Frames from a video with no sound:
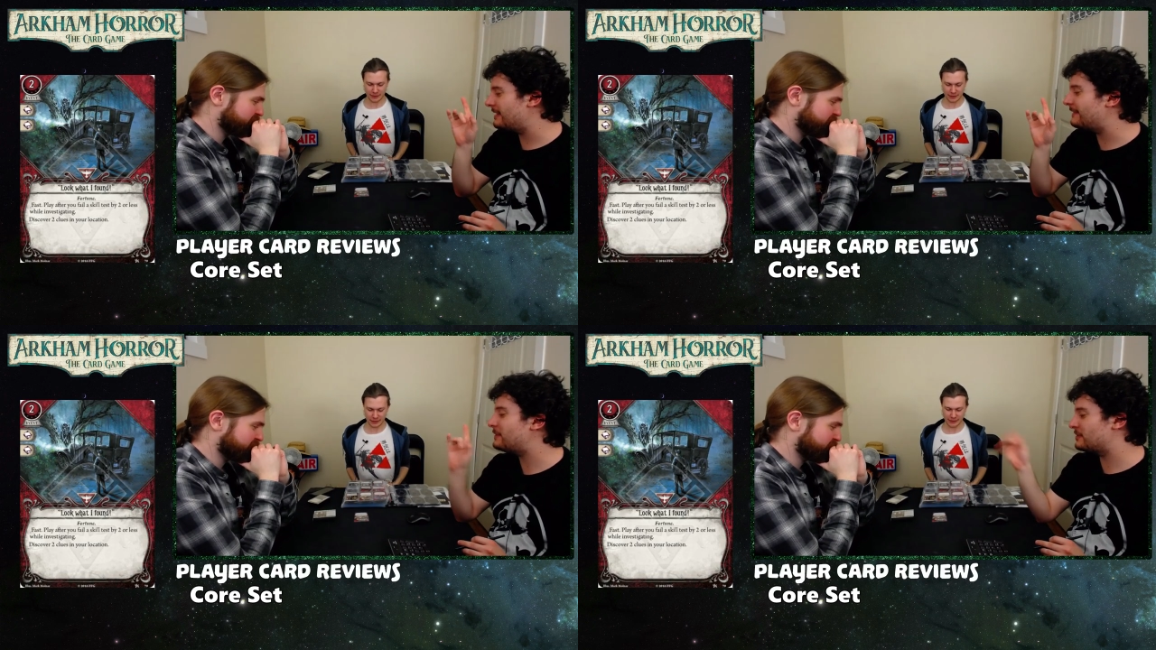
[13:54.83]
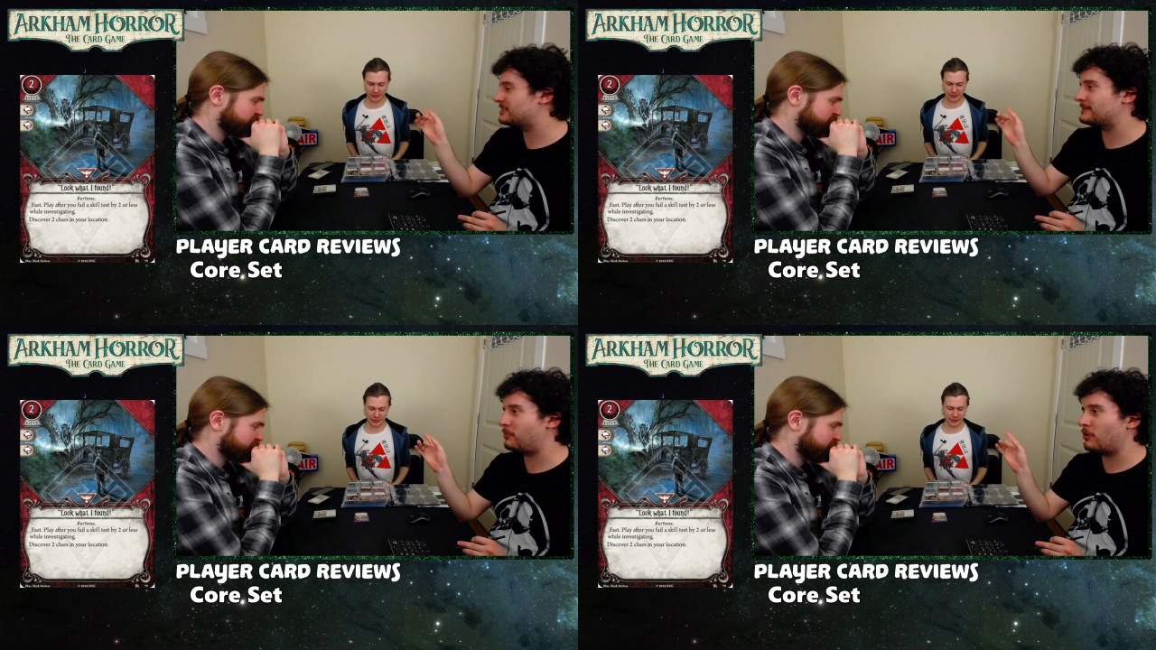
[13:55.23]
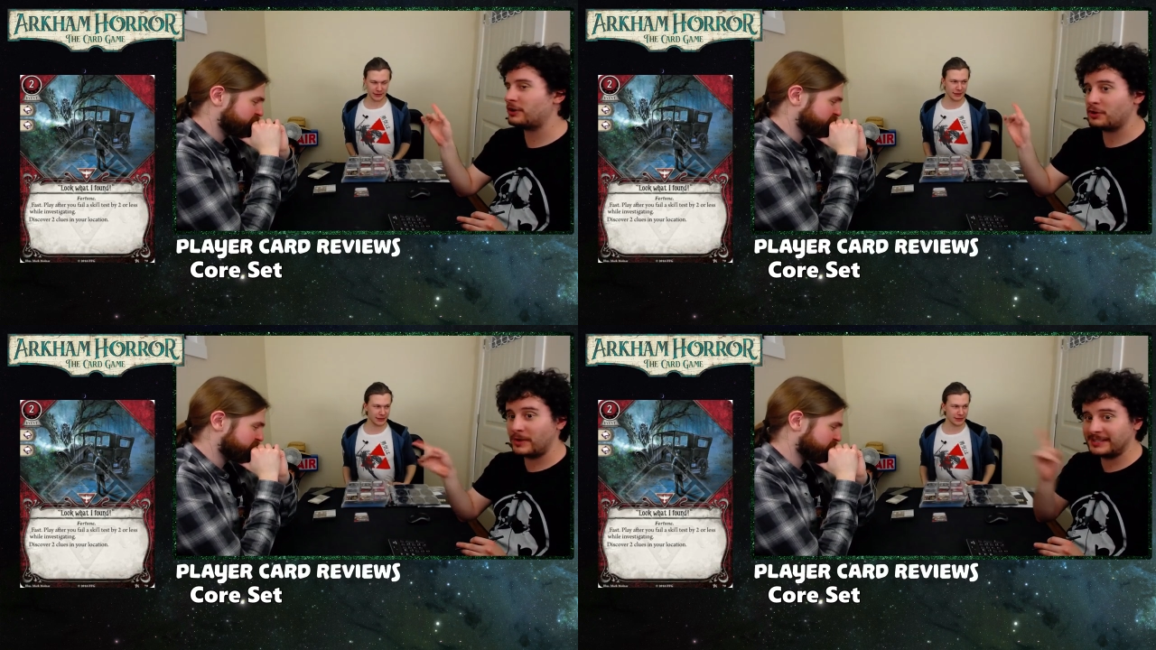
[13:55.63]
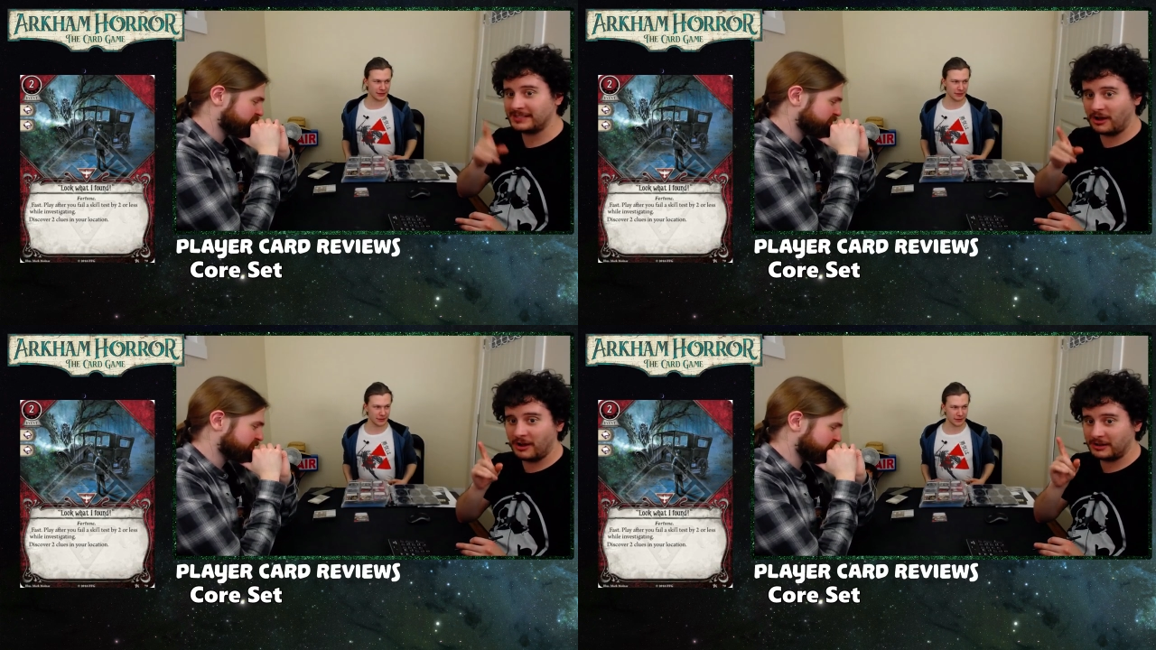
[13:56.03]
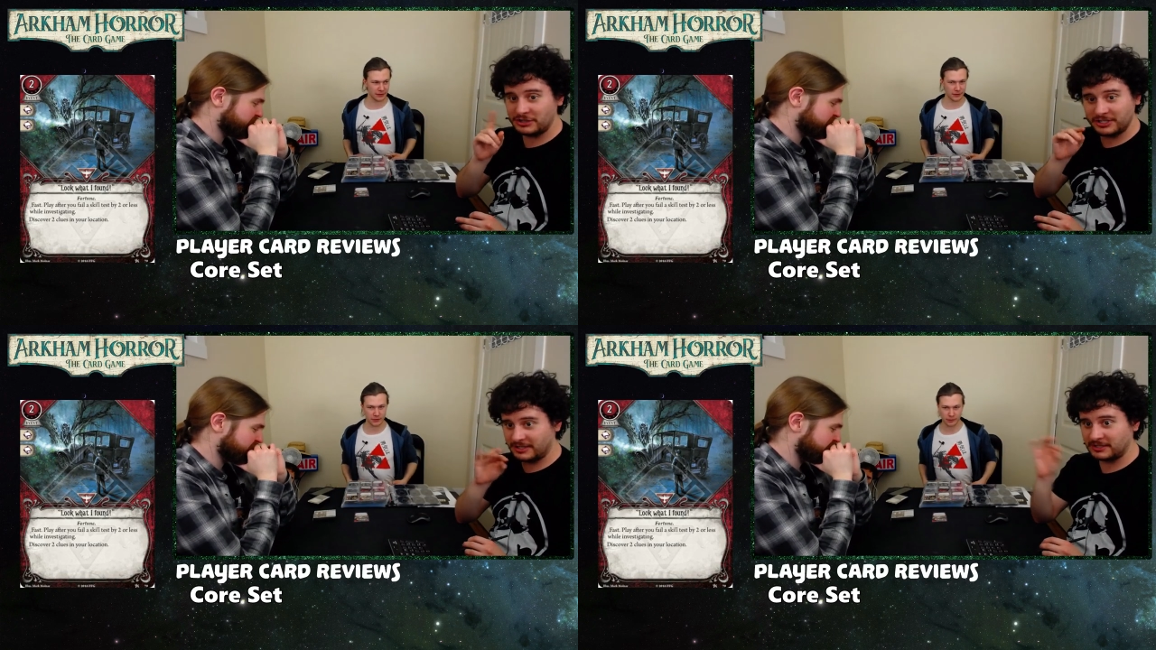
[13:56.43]
Speaker 1: If you're the support who isn't on
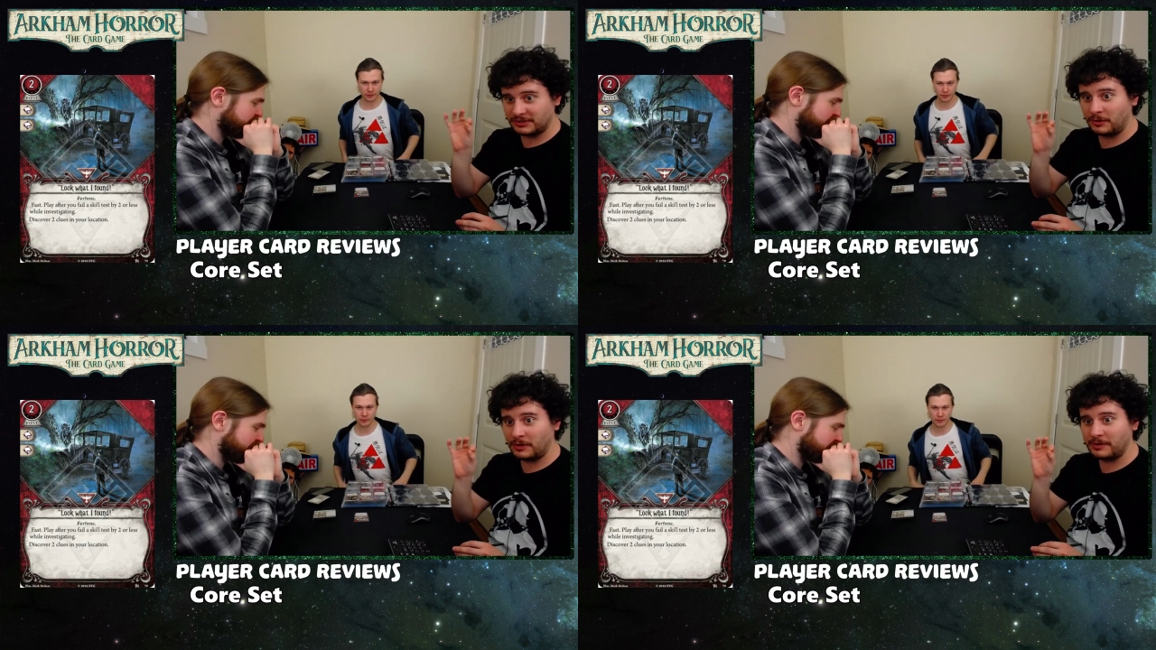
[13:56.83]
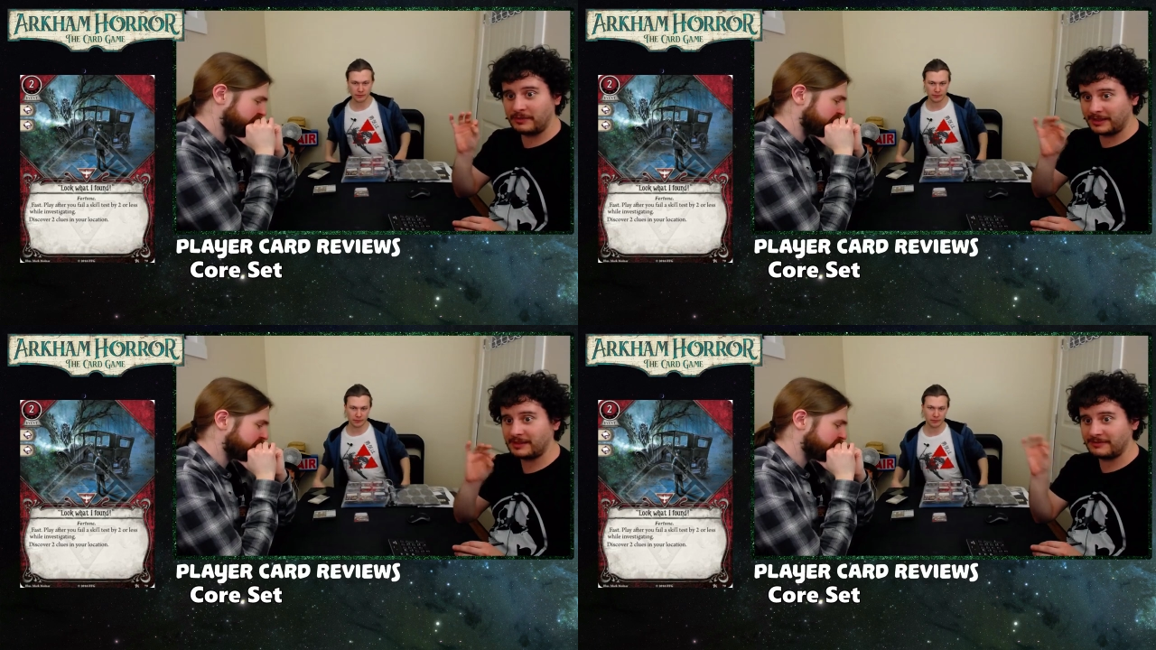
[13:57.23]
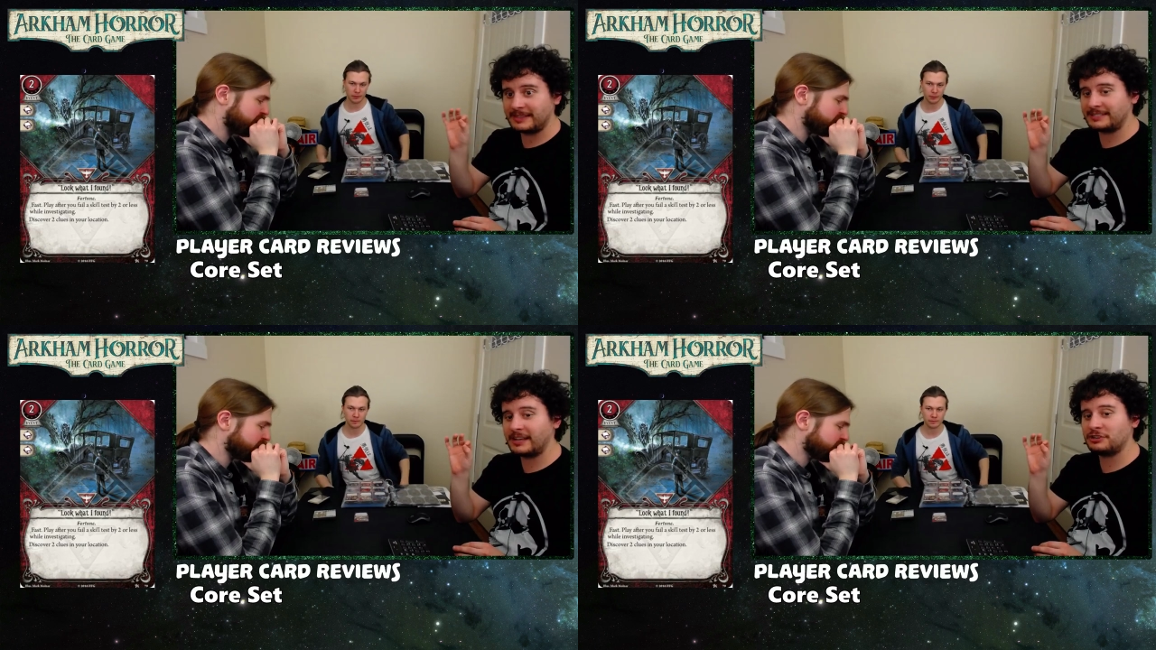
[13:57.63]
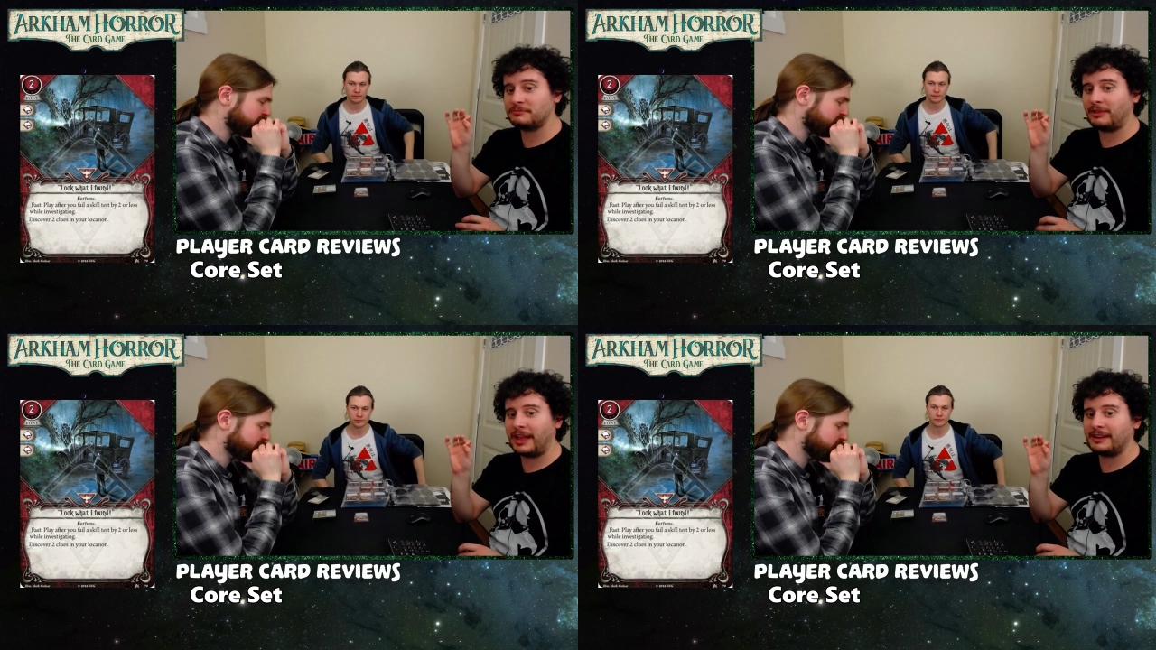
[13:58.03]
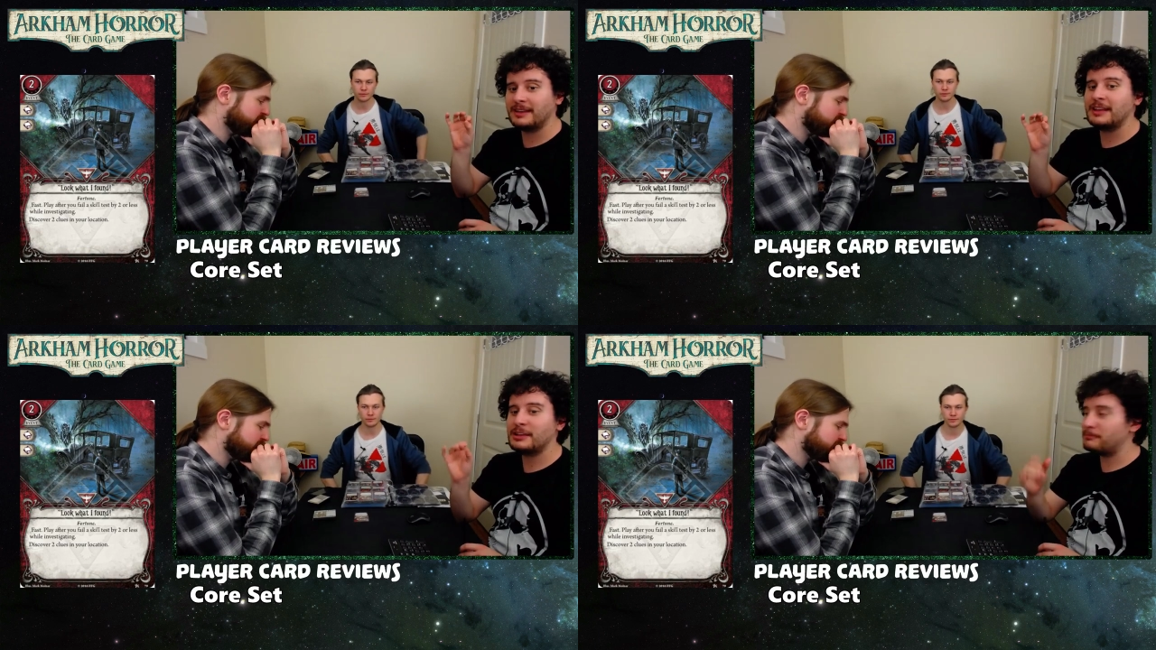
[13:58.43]
just the solo and like the investigation plan,
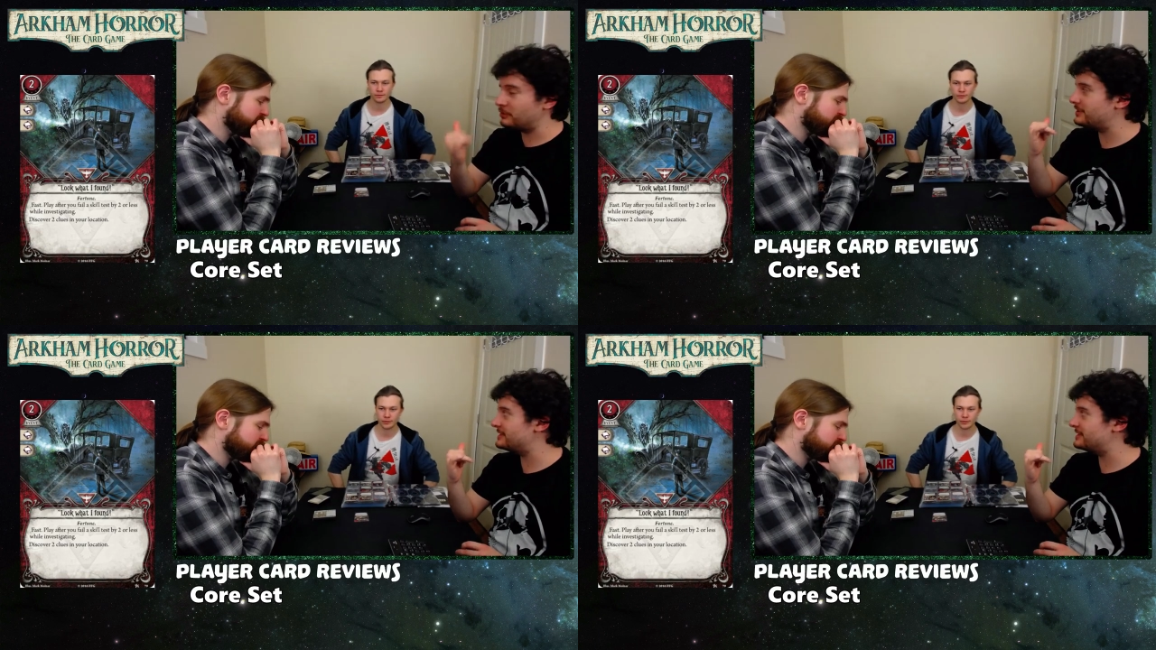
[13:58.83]
put